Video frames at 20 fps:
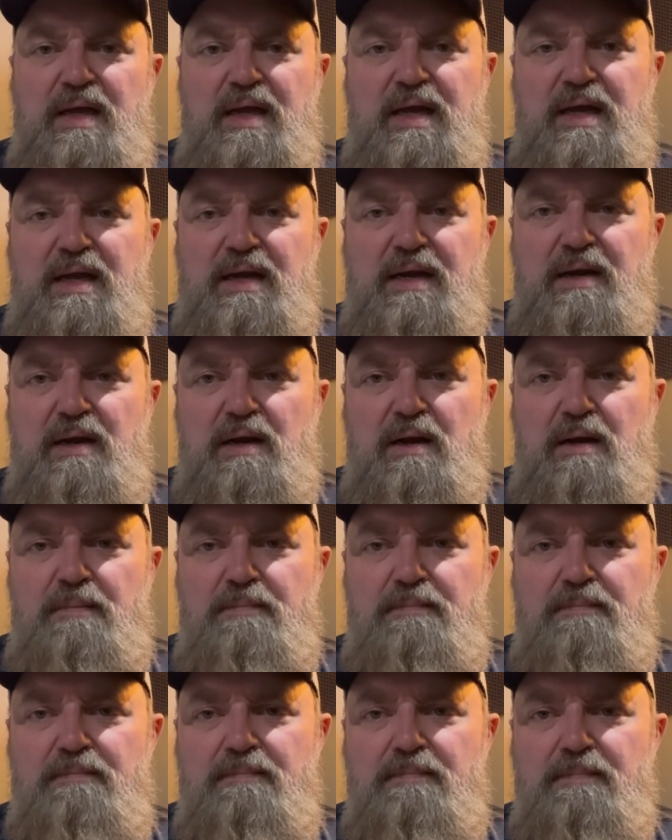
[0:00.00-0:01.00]
And
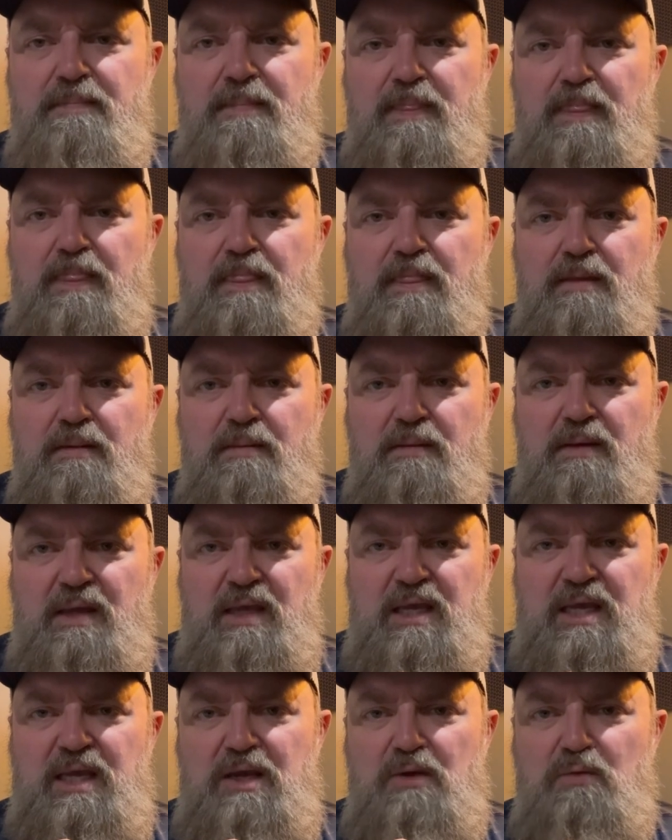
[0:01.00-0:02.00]
um,
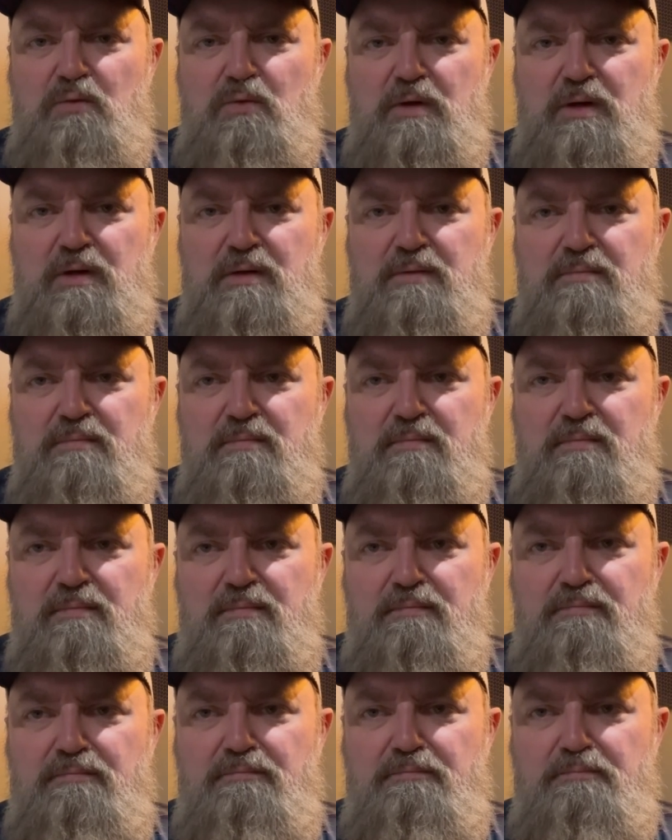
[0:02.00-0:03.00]
he would
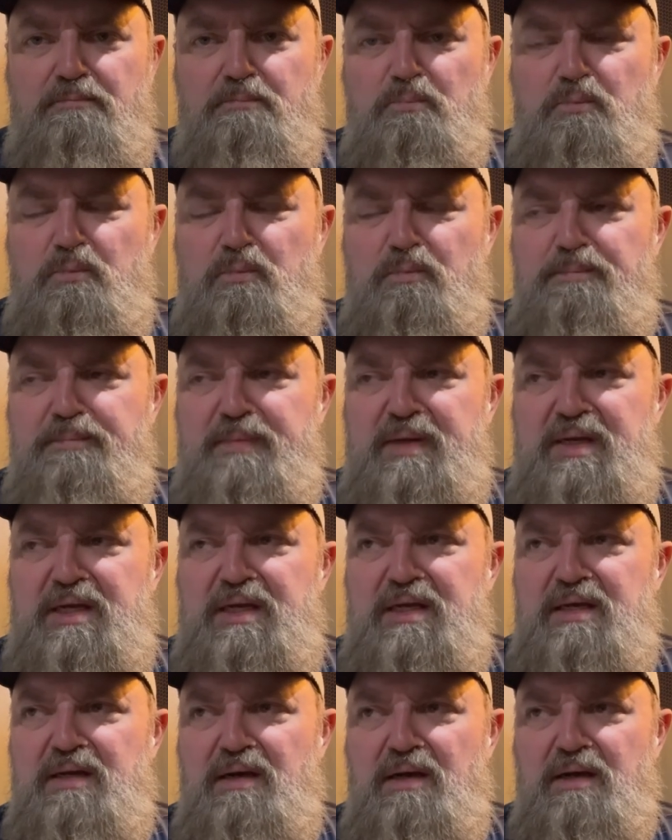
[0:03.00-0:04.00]

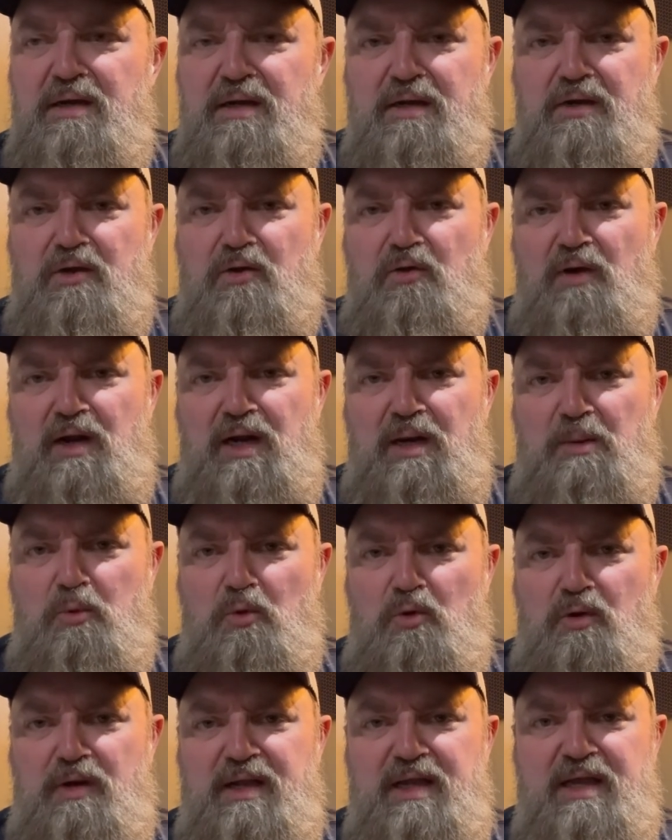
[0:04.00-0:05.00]
be an
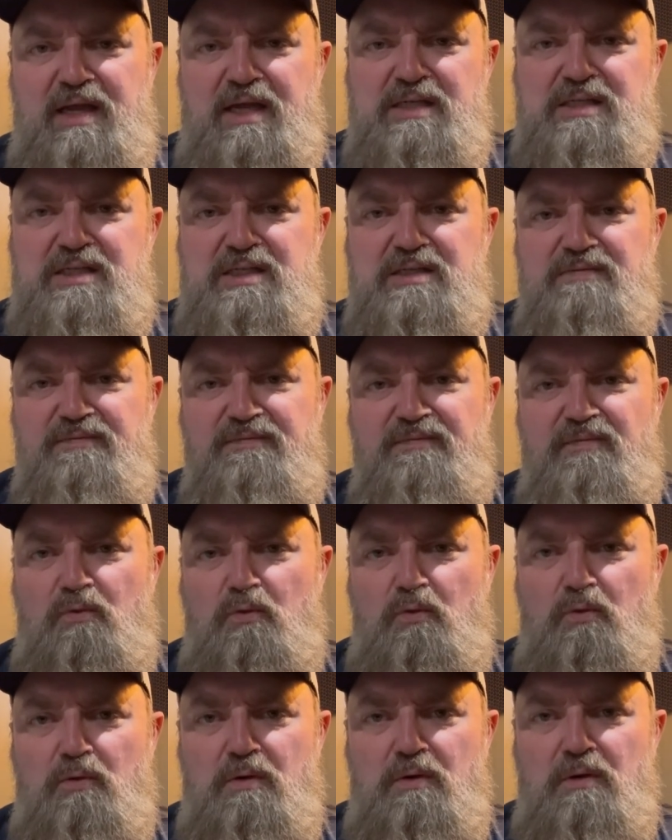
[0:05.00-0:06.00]
incredible guest
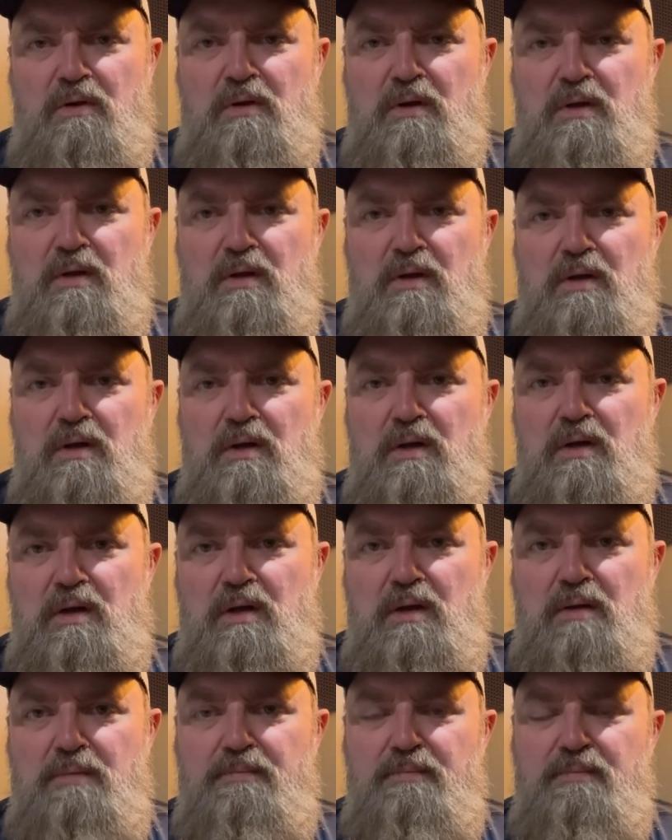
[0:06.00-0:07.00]
for
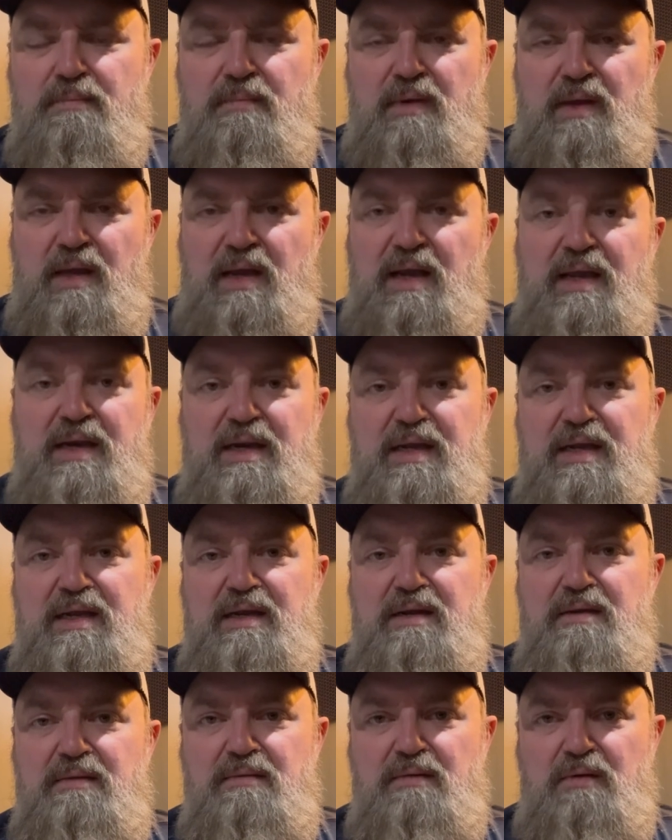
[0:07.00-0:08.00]
um,
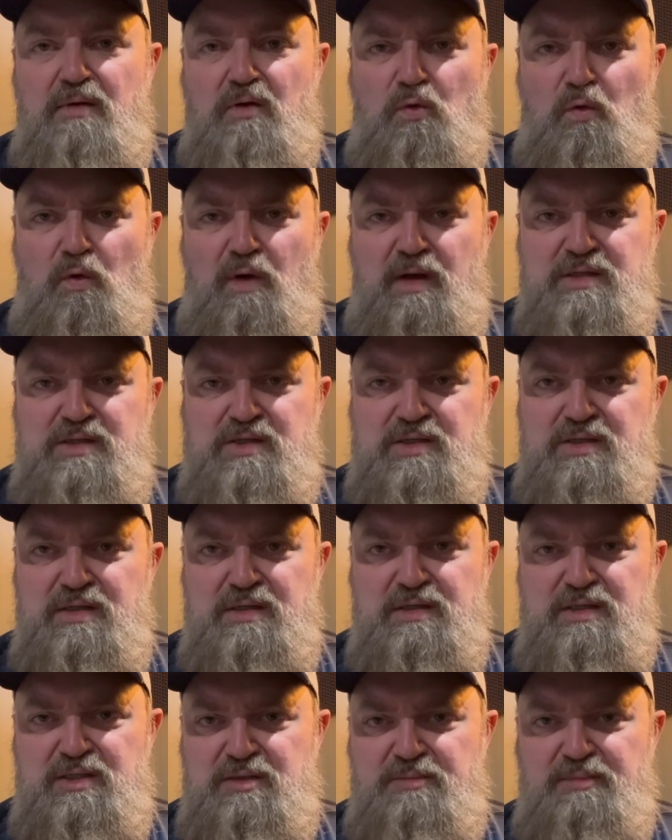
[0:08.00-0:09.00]
any
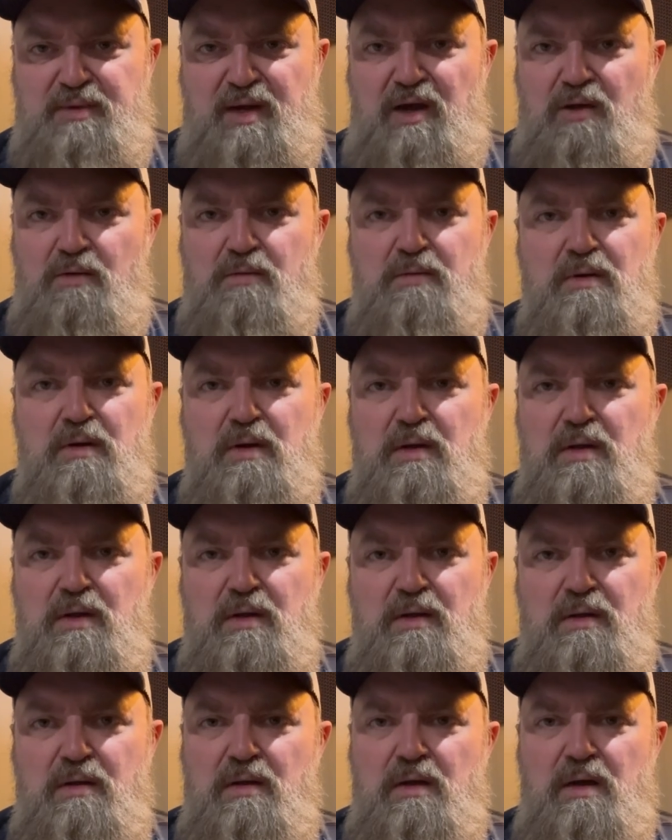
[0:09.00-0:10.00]
questions about
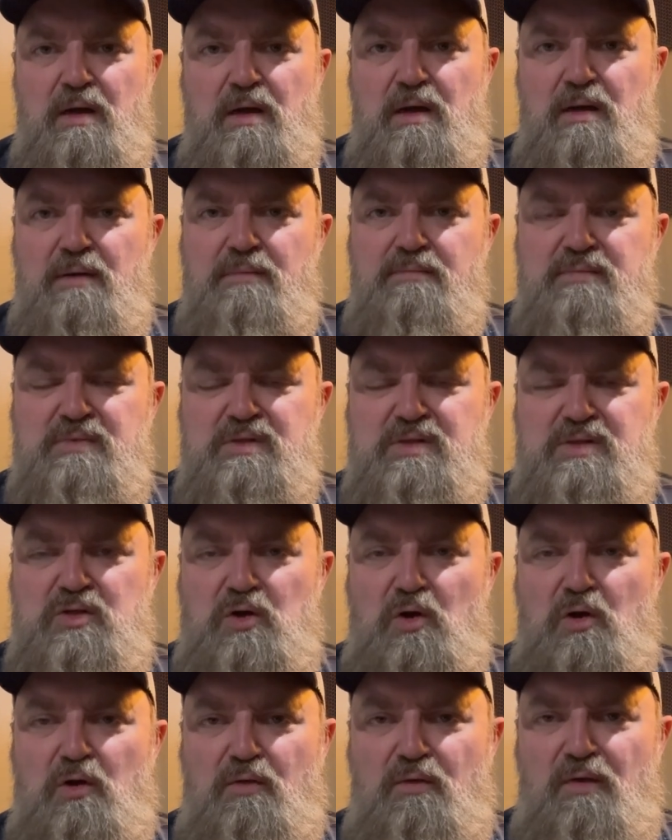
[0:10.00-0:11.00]
uh,
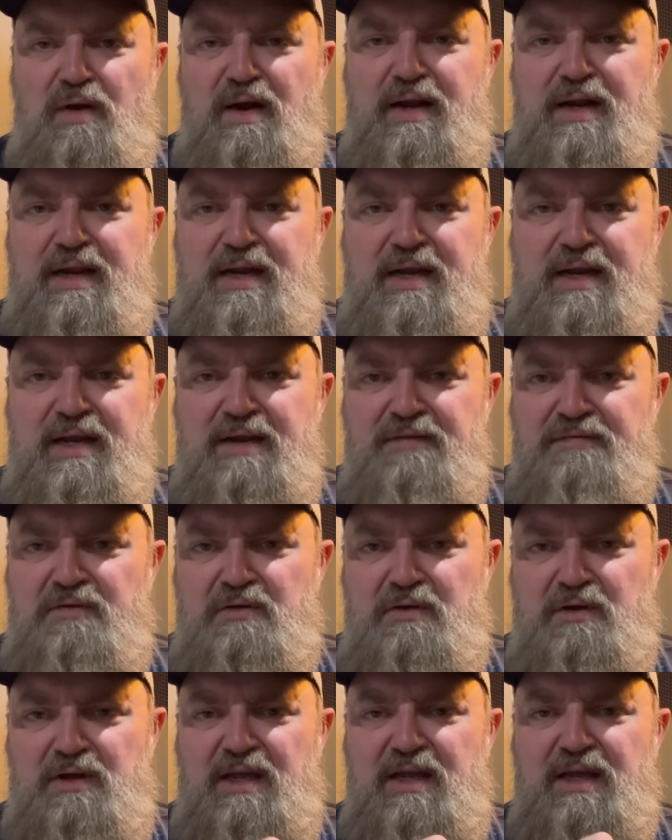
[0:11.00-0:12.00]
songwriting, if
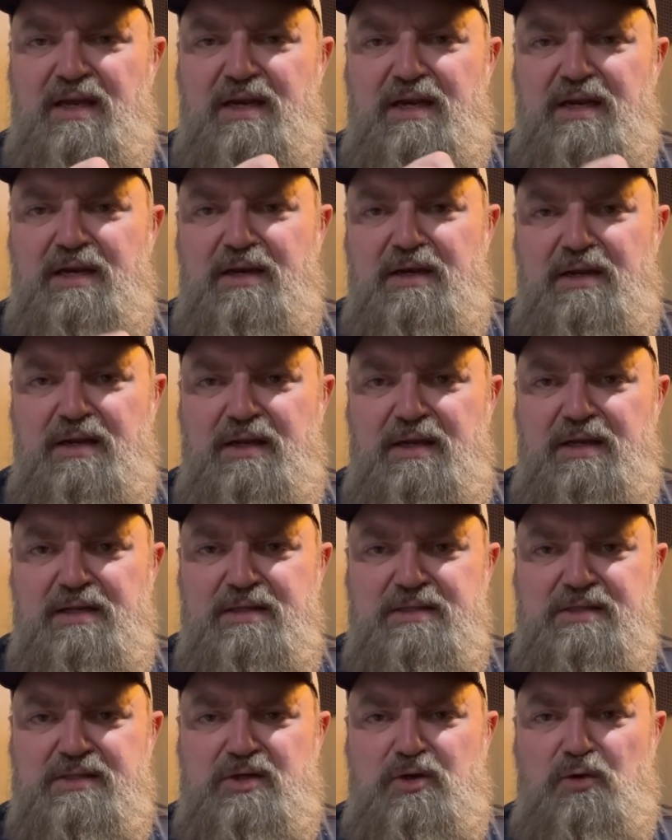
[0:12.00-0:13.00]
you get into
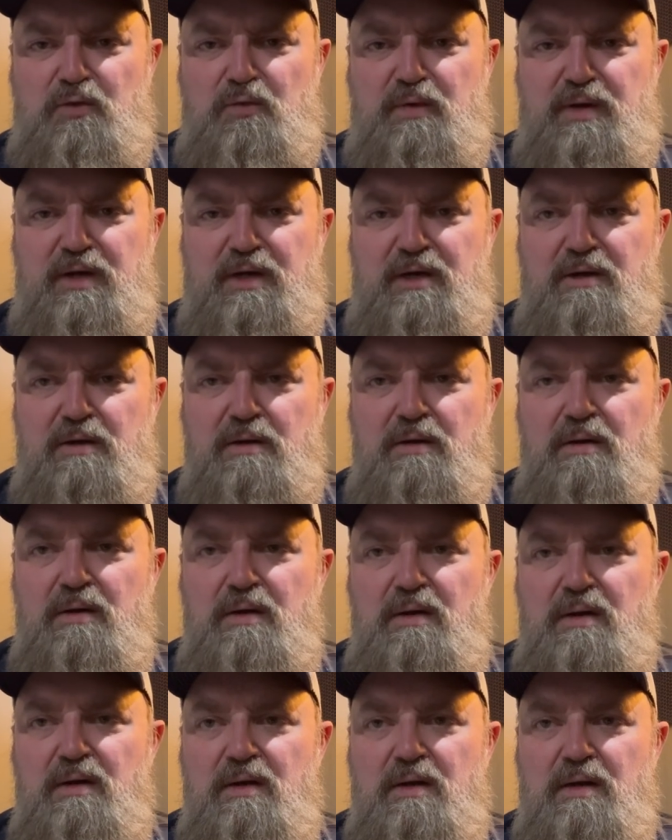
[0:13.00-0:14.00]
his career
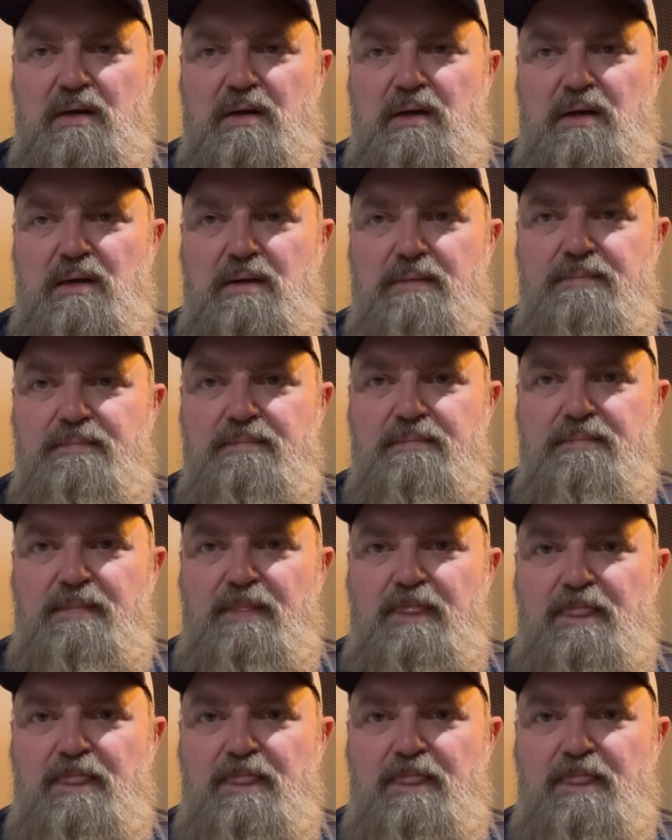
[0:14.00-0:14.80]
um,